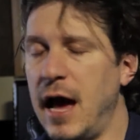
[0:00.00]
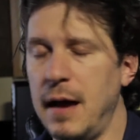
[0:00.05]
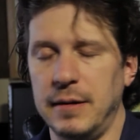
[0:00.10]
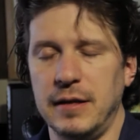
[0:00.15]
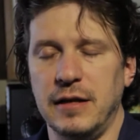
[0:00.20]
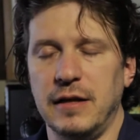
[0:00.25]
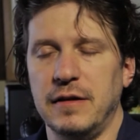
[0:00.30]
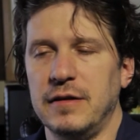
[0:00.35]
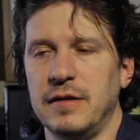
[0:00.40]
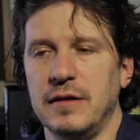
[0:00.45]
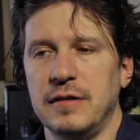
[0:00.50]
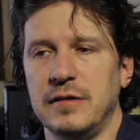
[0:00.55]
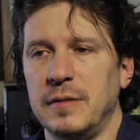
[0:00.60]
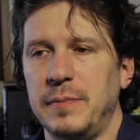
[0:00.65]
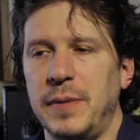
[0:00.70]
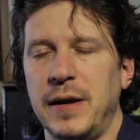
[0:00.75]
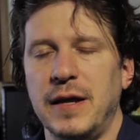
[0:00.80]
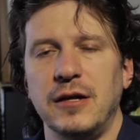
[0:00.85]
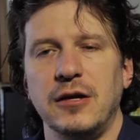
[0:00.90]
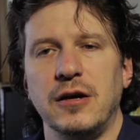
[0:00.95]
I mean,
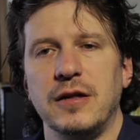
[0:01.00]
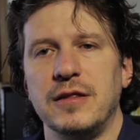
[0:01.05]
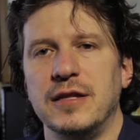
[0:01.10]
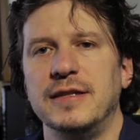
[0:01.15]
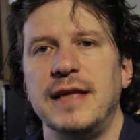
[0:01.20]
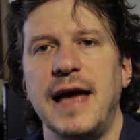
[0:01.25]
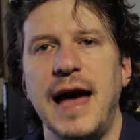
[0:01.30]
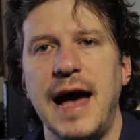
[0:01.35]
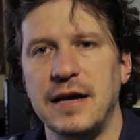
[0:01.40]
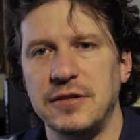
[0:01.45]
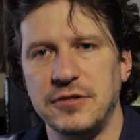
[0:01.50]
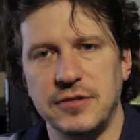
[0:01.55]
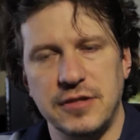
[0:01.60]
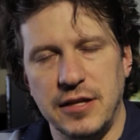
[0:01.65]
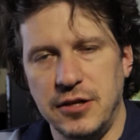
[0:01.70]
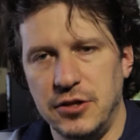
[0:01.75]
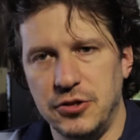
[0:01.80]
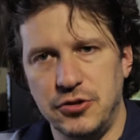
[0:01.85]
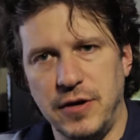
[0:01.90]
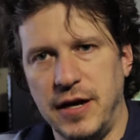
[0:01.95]
depending on the task
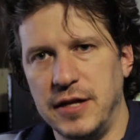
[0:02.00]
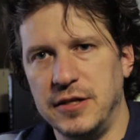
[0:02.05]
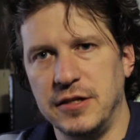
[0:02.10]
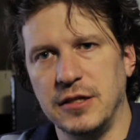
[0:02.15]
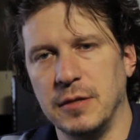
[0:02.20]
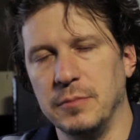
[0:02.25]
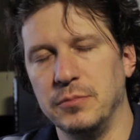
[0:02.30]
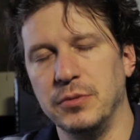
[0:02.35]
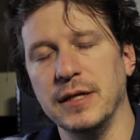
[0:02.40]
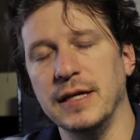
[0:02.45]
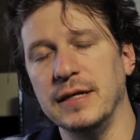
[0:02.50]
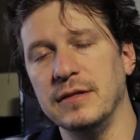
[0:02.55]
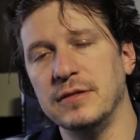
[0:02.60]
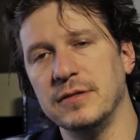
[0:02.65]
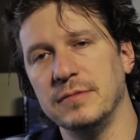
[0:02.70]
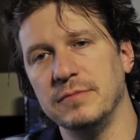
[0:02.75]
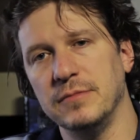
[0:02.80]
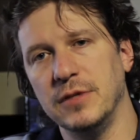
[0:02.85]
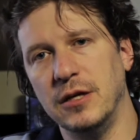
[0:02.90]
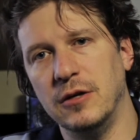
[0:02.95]
that you're trying to
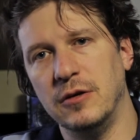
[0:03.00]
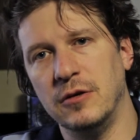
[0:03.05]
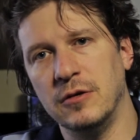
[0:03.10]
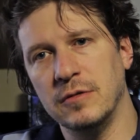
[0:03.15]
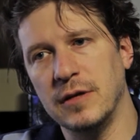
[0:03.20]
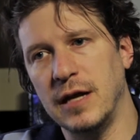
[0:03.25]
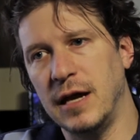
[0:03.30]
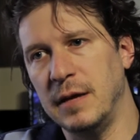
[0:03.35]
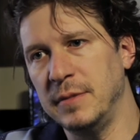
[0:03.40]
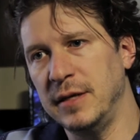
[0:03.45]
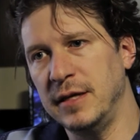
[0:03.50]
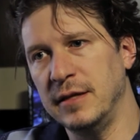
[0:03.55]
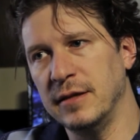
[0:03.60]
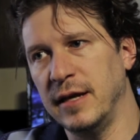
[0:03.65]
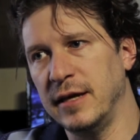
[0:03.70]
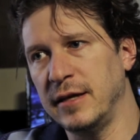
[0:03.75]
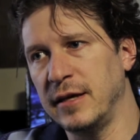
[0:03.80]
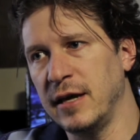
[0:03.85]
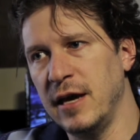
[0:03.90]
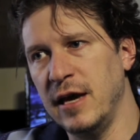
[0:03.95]
complete, I
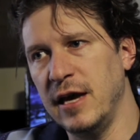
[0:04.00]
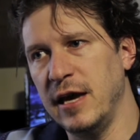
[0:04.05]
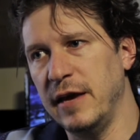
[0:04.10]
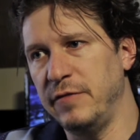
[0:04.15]
mean, like,